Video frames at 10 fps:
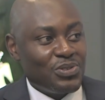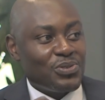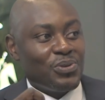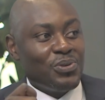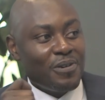
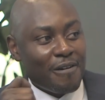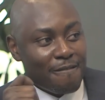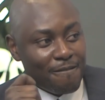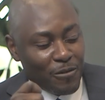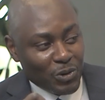to
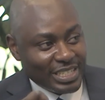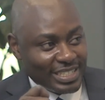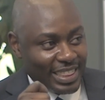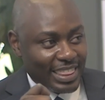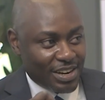
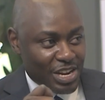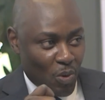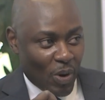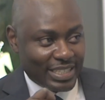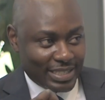43
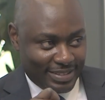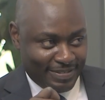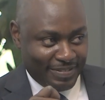kwacha.